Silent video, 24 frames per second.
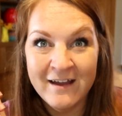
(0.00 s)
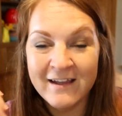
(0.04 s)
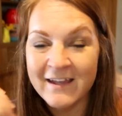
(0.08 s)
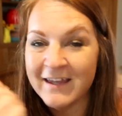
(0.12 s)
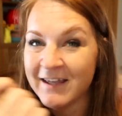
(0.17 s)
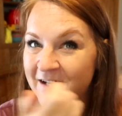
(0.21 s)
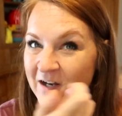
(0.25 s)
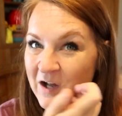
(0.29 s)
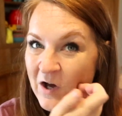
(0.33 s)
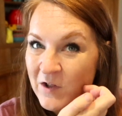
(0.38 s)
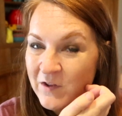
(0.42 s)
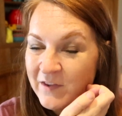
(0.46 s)

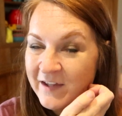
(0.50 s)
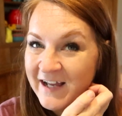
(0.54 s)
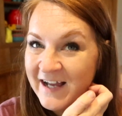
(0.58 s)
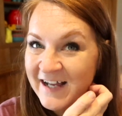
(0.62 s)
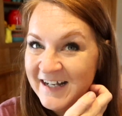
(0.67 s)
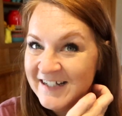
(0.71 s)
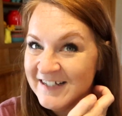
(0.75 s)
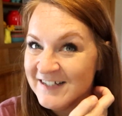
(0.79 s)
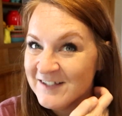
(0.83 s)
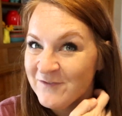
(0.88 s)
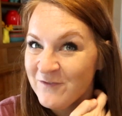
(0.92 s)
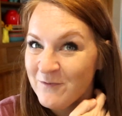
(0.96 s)
getting all the
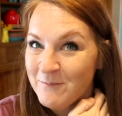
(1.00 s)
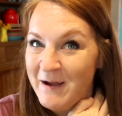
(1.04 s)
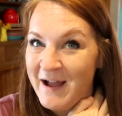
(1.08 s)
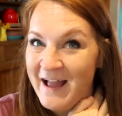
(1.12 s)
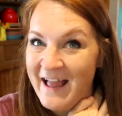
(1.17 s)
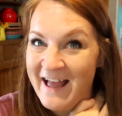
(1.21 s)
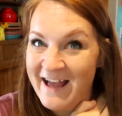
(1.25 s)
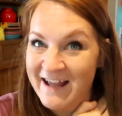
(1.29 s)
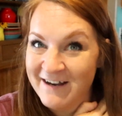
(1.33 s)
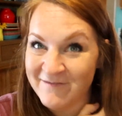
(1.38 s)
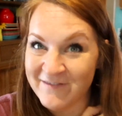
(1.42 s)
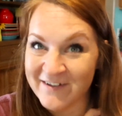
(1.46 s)
ideas for my
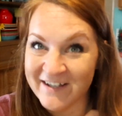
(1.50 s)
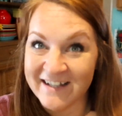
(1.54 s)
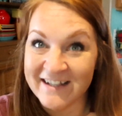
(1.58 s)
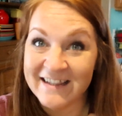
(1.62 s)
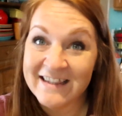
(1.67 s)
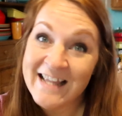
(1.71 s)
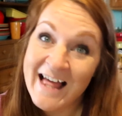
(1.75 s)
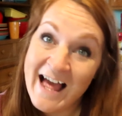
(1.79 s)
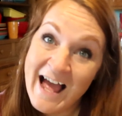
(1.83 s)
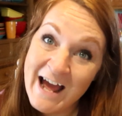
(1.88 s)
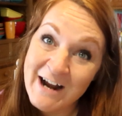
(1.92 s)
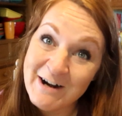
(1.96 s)
advent
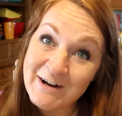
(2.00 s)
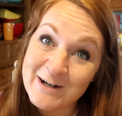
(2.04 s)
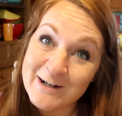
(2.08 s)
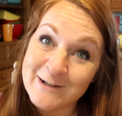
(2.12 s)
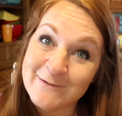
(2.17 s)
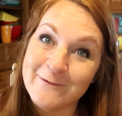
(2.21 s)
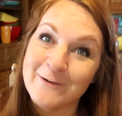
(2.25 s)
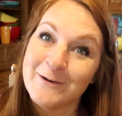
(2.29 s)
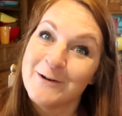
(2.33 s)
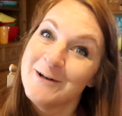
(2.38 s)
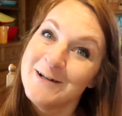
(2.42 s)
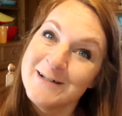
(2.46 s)
ladder
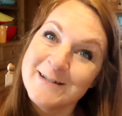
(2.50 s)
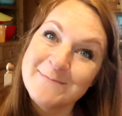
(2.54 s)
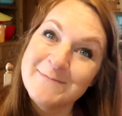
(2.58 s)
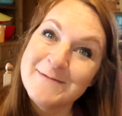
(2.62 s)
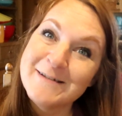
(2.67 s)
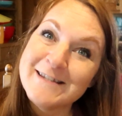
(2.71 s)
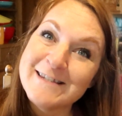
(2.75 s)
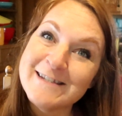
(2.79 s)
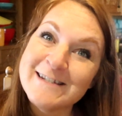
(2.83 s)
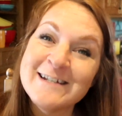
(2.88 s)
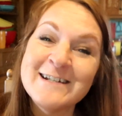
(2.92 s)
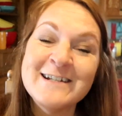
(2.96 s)
for
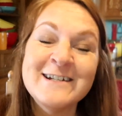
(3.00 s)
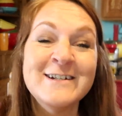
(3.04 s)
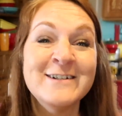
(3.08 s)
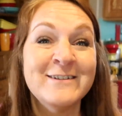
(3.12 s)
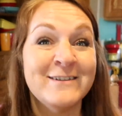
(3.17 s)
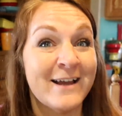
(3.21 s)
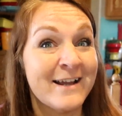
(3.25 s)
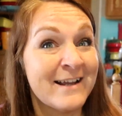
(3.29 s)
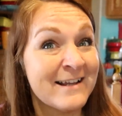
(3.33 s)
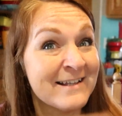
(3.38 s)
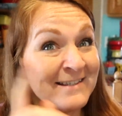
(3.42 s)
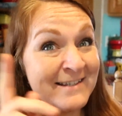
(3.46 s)
Christmas too.
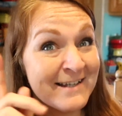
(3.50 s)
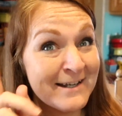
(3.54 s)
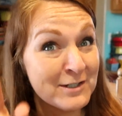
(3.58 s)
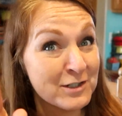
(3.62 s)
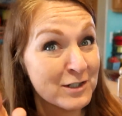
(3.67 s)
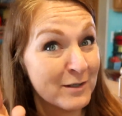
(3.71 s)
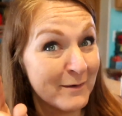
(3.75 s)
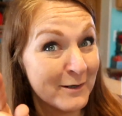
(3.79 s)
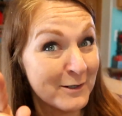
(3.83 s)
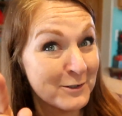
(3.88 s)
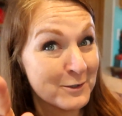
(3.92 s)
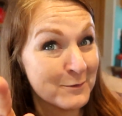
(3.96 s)
Like I said,
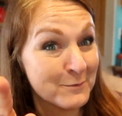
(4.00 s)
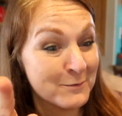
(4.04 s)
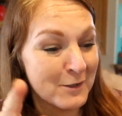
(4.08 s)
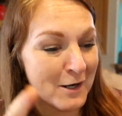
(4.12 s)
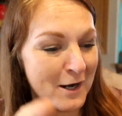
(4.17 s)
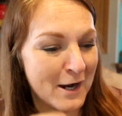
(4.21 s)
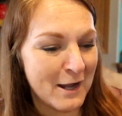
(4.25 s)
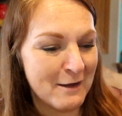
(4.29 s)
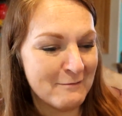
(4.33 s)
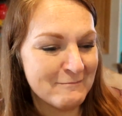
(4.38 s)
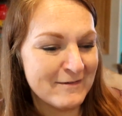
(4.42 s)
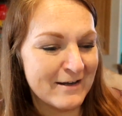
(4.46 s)
y'all better
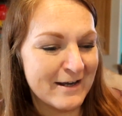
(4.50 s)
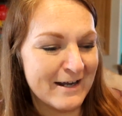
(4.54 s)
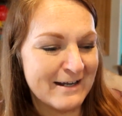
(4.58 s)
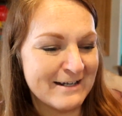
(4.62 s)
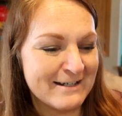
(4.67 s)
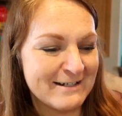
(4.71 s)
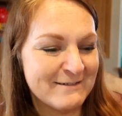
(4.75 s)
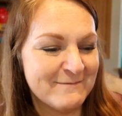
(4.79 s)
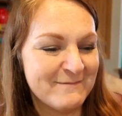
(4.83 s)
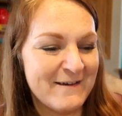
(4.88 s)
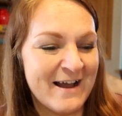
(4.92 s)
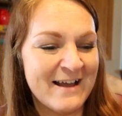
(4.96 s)
subscribe.
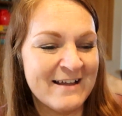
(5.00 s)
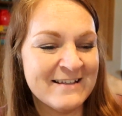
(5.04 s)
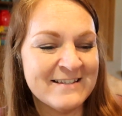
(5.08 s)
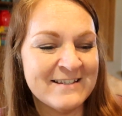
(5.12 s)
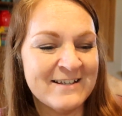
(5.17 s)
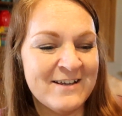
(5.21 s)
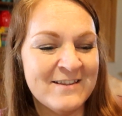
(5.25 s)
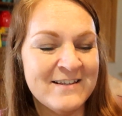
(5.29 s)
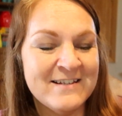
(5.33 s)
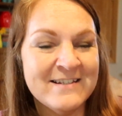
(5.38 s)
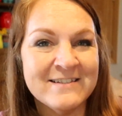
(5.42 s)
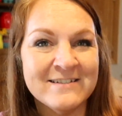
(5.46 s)
Um, I
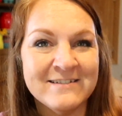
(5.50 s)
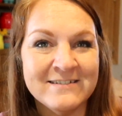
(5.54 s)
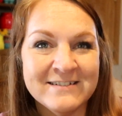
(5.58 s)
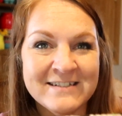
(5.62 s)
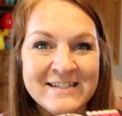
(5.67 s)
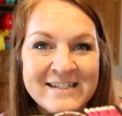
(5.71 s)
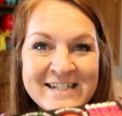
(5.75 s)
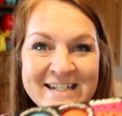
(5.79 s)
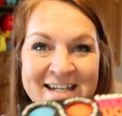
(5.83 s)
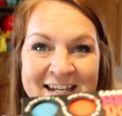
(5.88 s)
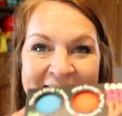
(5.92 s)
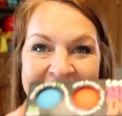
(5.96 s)
saw these little
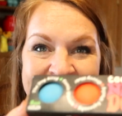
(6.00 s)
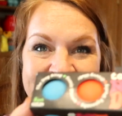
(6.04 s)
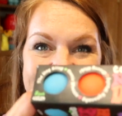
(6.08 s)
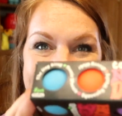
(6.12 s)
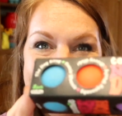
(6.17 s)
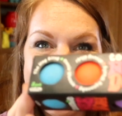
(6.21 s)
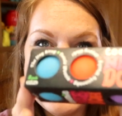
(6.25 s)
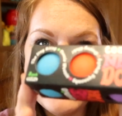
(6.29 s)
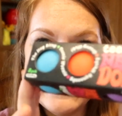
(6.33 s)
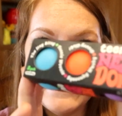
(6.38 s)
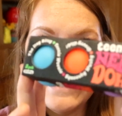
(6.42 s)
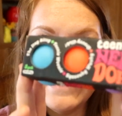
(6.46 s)

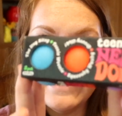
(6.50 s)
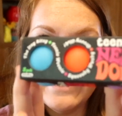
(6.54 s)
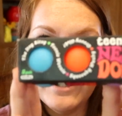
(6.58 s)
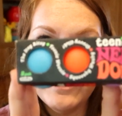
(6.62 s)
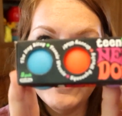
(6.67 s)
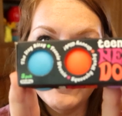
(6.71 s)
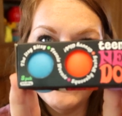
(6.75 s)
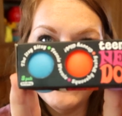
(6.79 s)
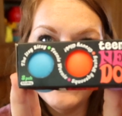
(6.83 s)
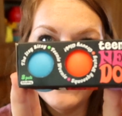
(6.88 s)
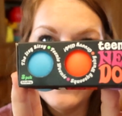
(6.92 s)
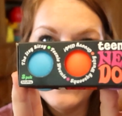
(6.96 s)
teeny
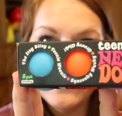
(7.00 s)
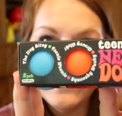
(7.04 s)
NeeDoh